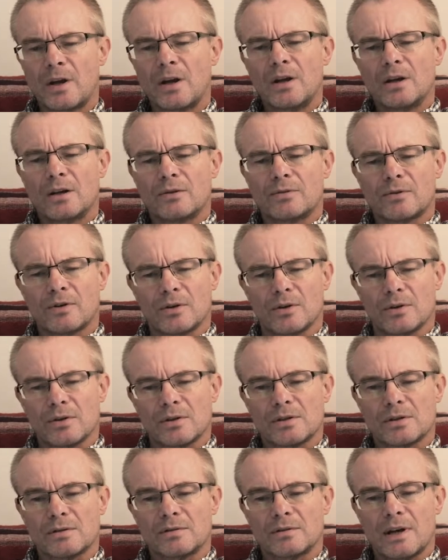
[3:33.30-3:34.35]
Of
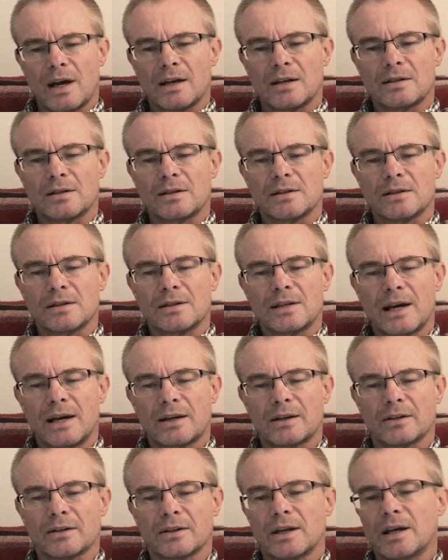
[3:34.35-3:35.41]
course, Alice's
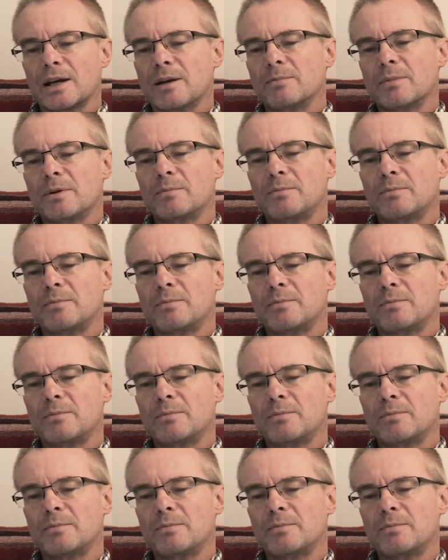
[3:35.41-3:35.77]
attacker came,